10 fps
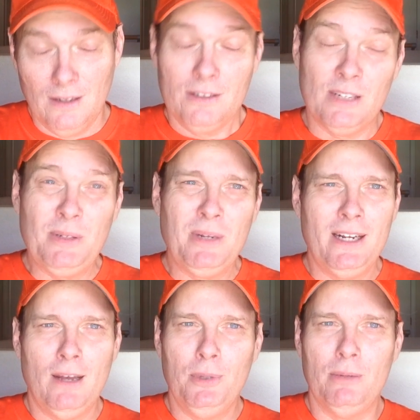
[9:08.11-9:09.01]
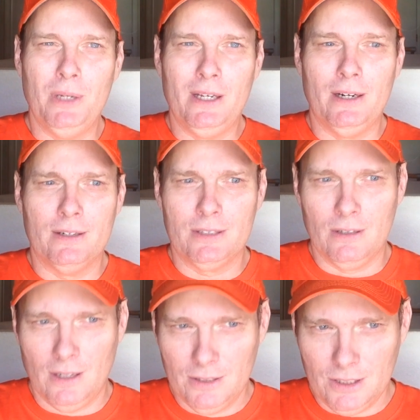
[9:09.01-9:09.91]
something might happen to me here,
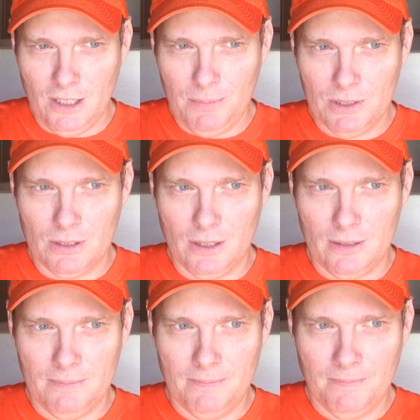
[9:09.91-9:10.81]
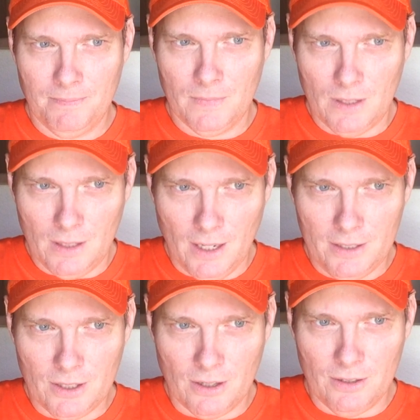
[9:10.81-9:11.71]
so I'll just keep this on. Now he
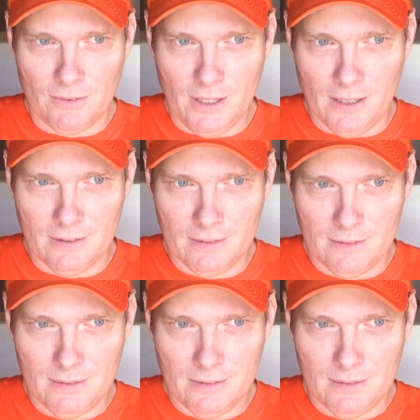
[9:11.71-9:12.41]
turned around.